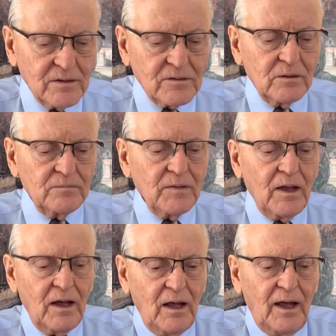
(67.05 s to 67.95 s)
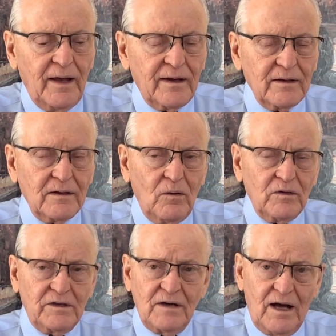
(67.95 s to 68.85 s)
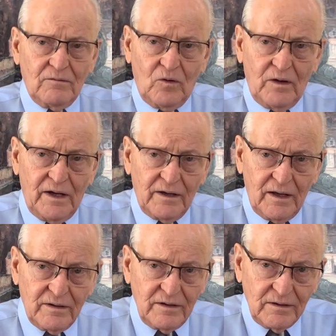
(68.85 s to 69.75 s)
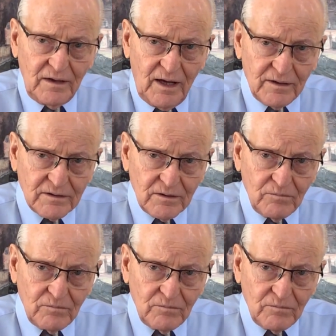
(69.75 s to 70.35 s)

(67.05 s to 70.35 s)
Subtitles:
So, and I did not